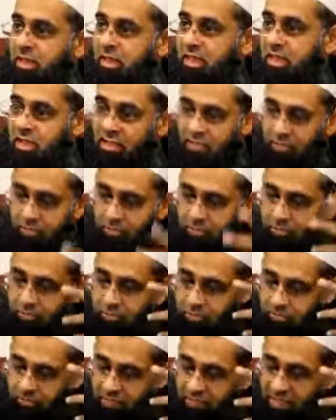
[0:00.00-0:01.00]
that they
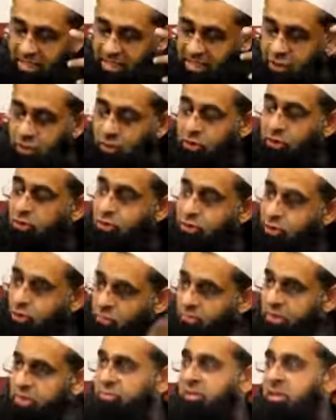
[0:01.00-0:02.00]
take on
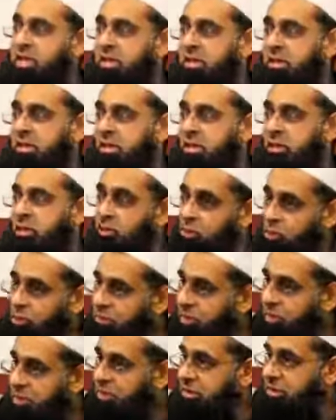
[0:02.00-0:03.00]
too much burden, too
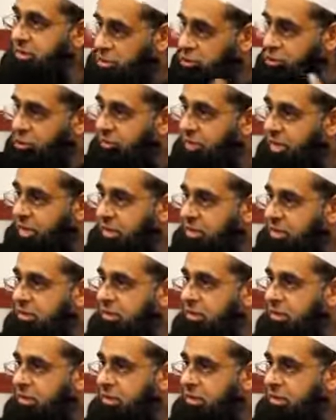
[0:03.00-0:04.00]

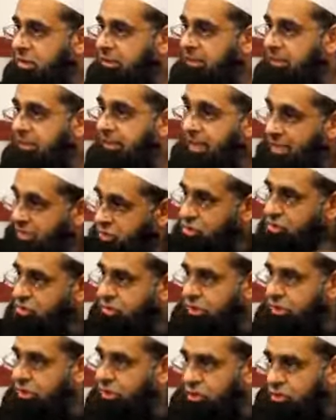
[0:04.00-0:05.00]
much extra.